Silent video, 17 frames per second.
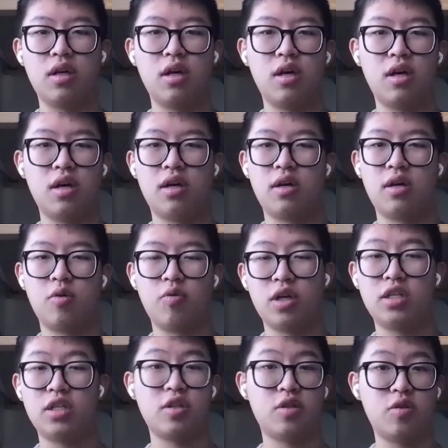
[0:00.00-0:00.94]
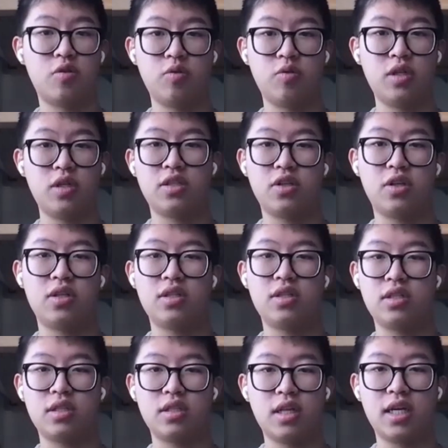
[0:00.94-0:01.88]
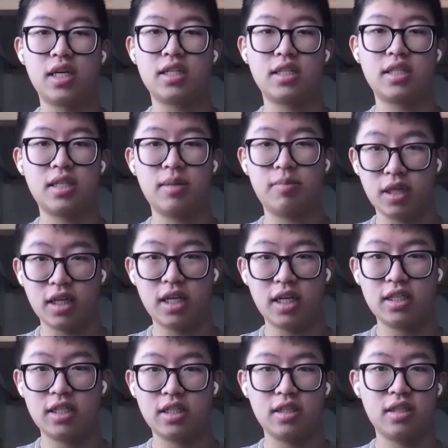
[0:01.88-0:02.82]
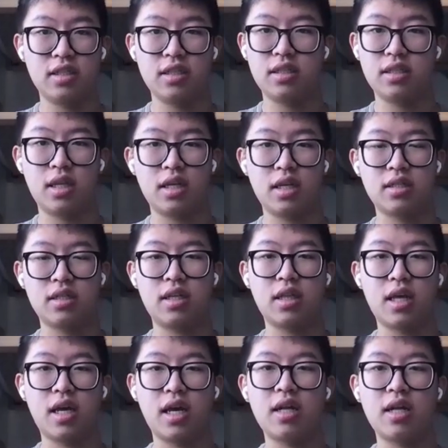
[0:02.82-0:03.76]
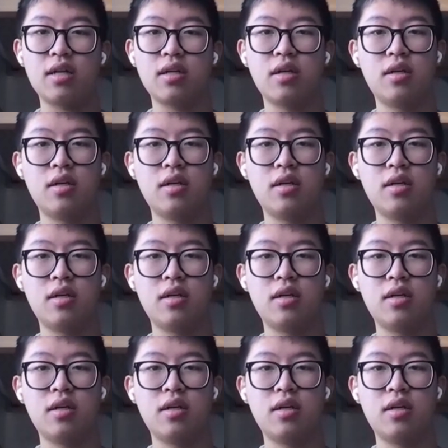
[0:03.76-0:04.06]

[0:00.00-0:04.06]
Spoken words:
original research like simulations, things like that,